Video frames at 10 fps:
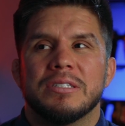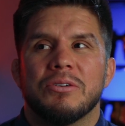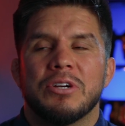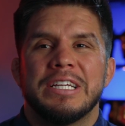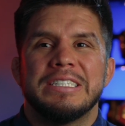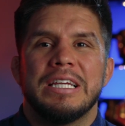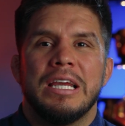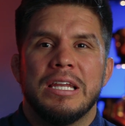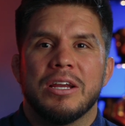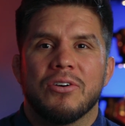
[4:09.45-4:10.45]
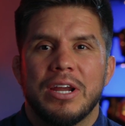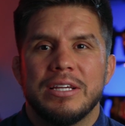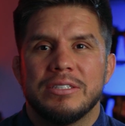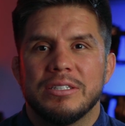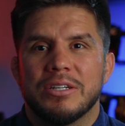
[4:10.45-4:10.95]
eating
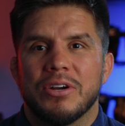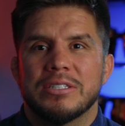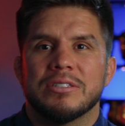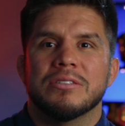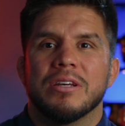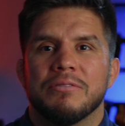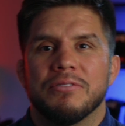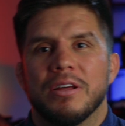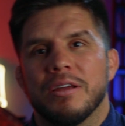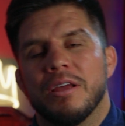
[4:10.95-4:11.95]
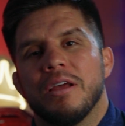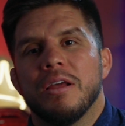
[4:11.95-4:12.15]
crazy stuff like